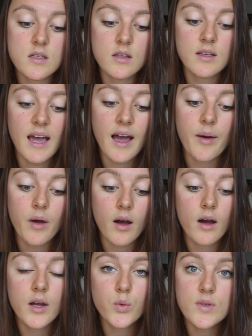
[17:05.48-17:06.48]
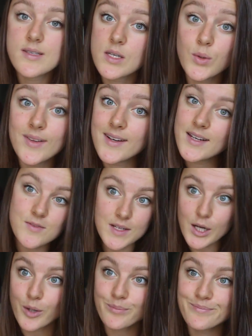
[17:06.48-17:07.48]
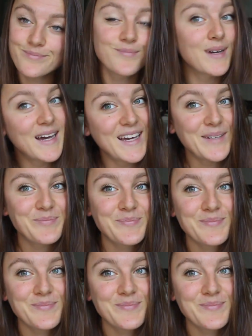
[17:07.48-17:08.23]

yeah, I will see you in the next video. Bye.